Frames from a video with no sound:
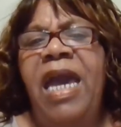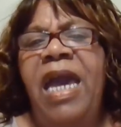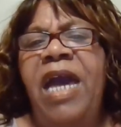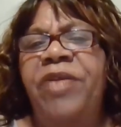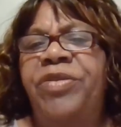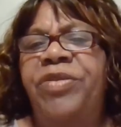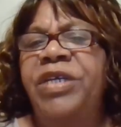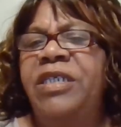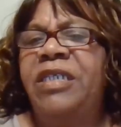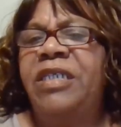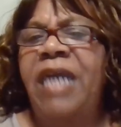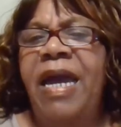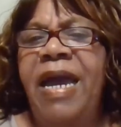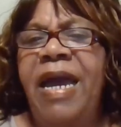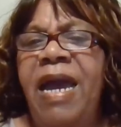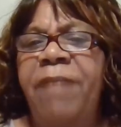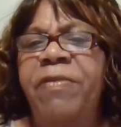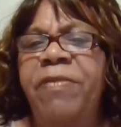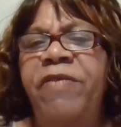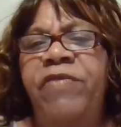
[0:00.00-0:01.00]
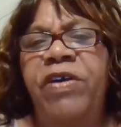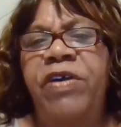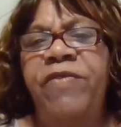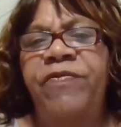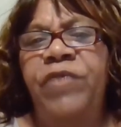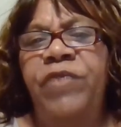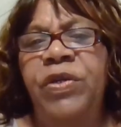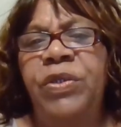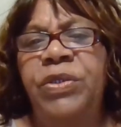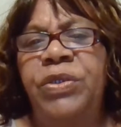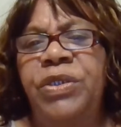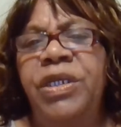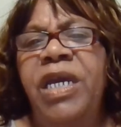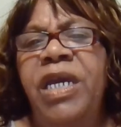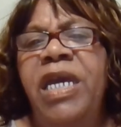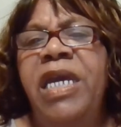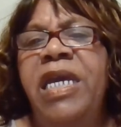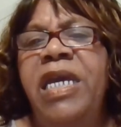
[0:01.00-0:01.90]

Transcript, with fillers: at the time of conversion.